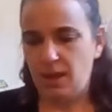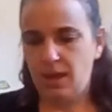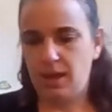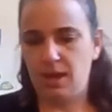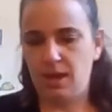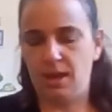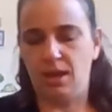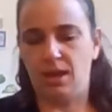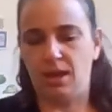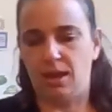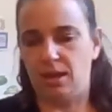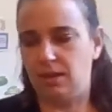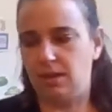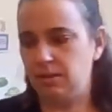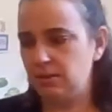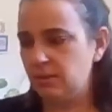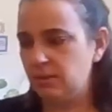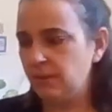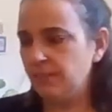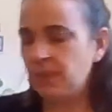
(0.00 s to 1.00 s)

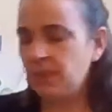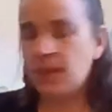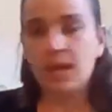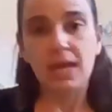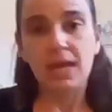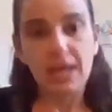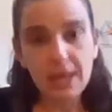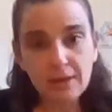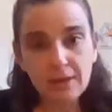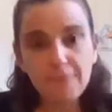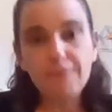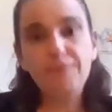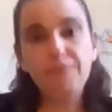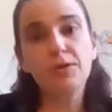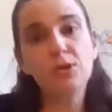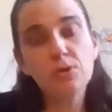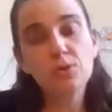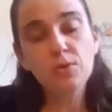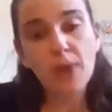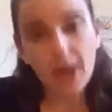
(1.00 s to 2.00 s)
And if
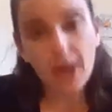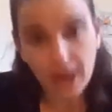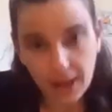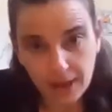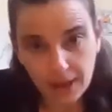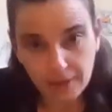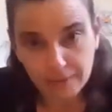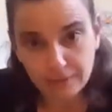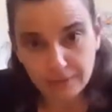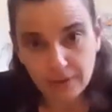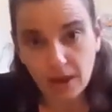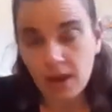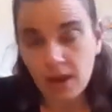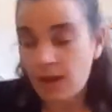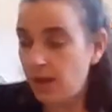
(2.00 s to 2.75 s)
you have